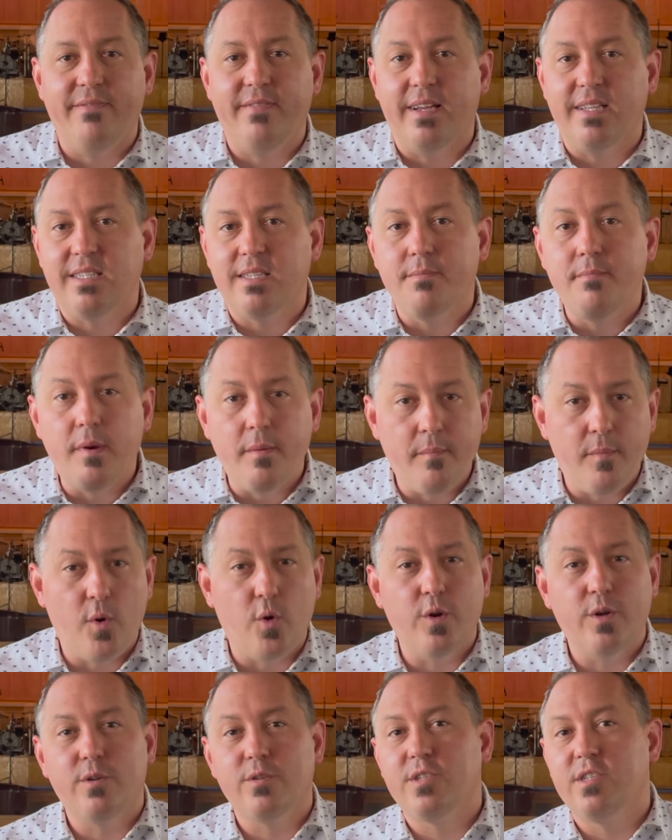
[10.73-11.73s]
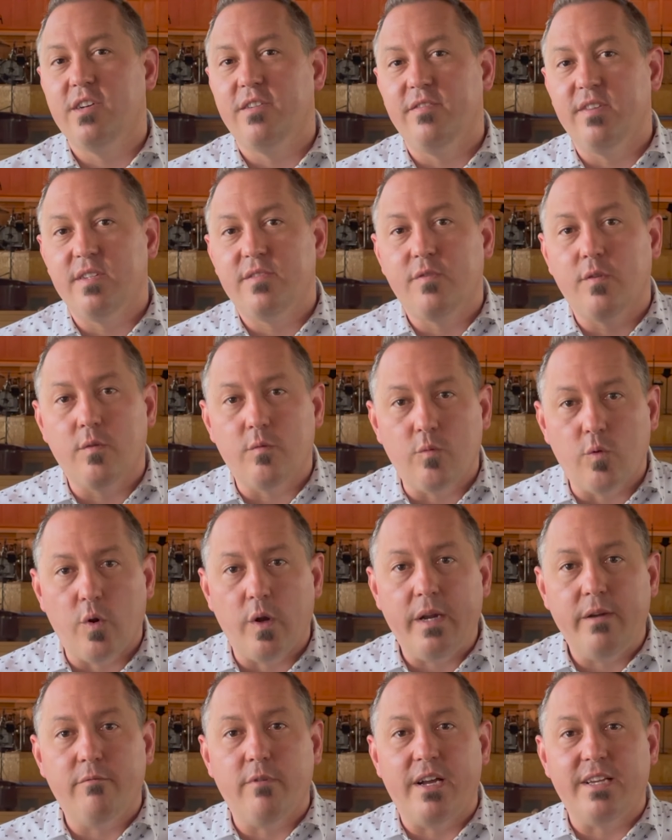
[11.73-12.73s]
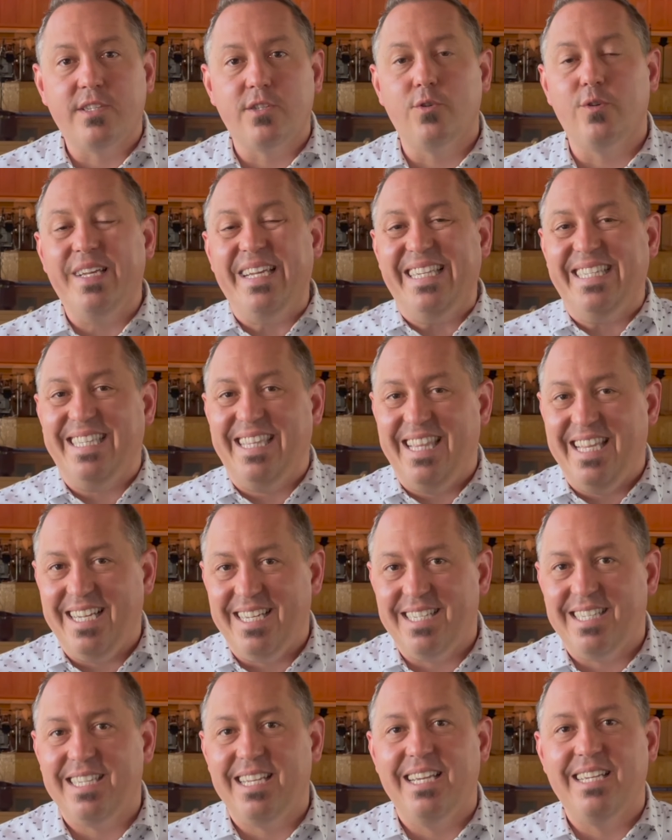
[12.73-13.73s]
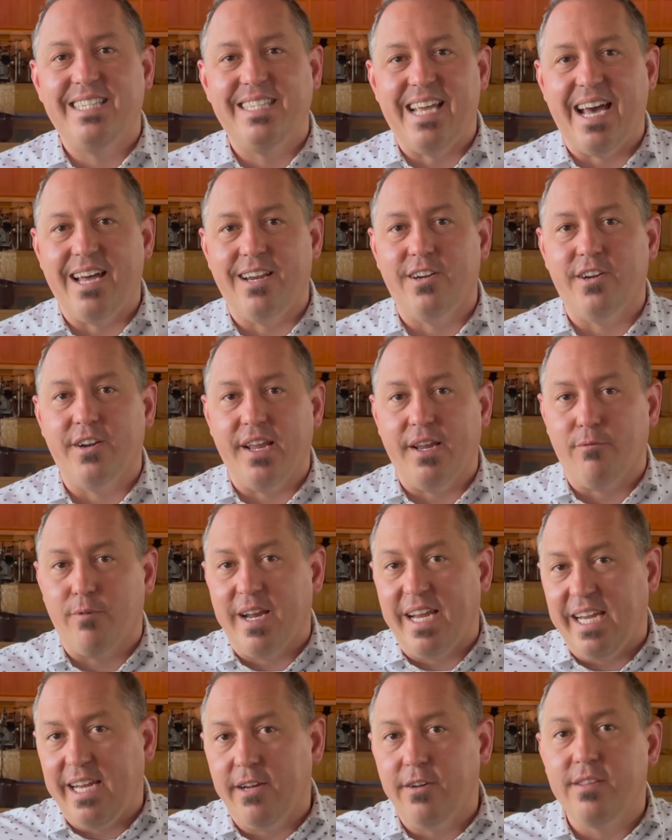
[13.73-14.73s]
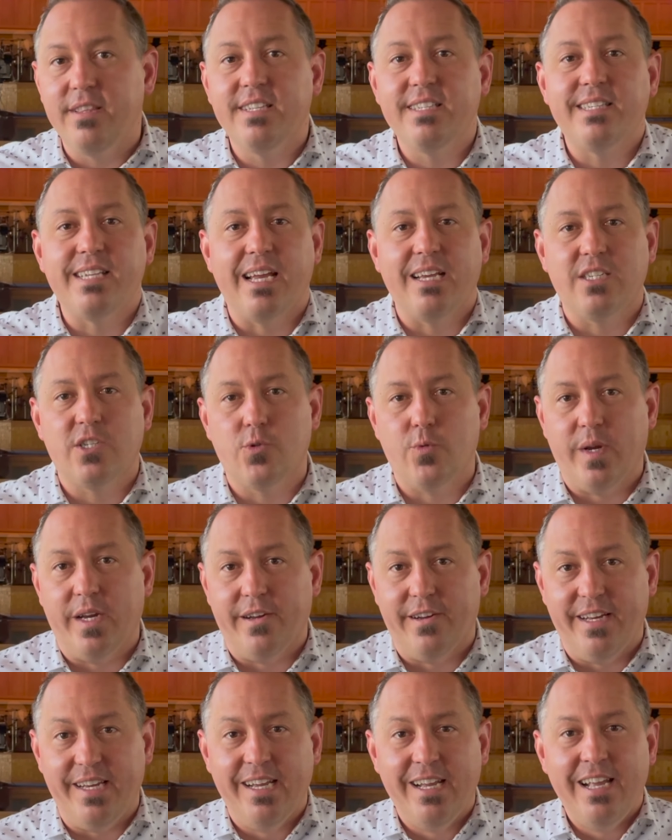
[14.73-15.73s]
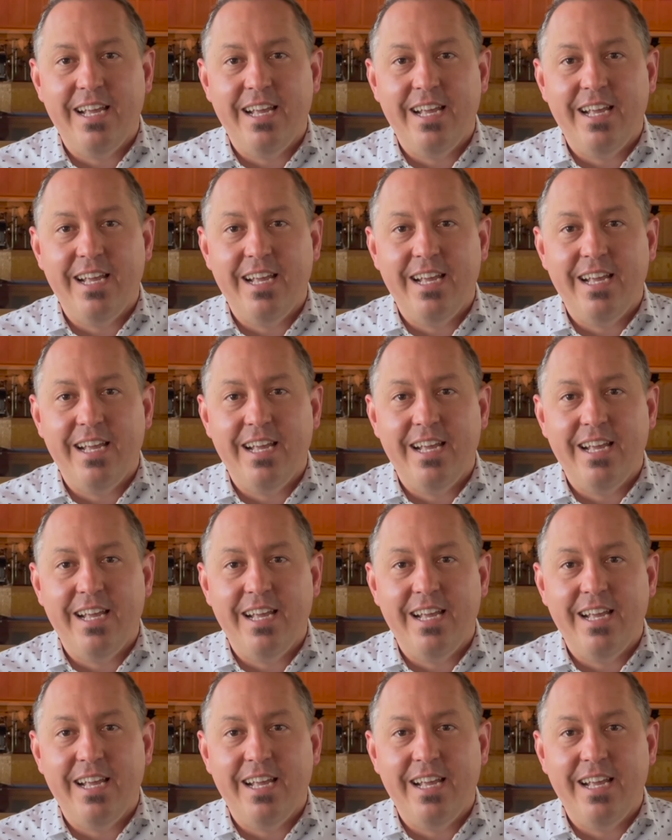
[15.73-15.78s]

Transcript: that's the memorial service for Roy Russell, is this Saturday right here in the sanctuary.